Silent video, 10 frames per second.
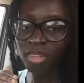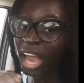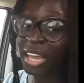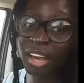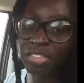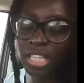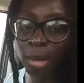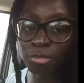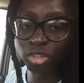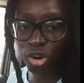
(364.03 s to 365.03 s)
I never
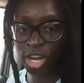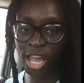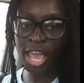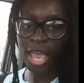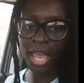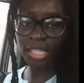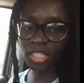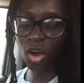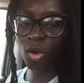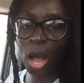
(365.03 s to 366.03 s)
stopped touring. And
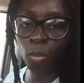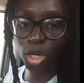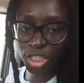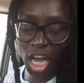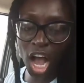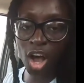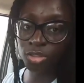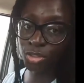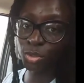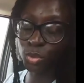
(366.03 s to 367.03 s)
so I want y'all
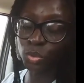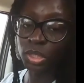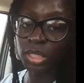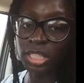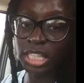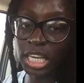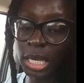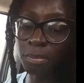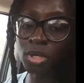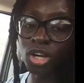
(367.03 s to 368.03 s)
to
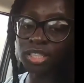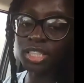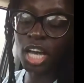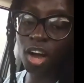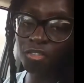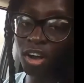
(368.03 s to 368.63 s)
Keep yourself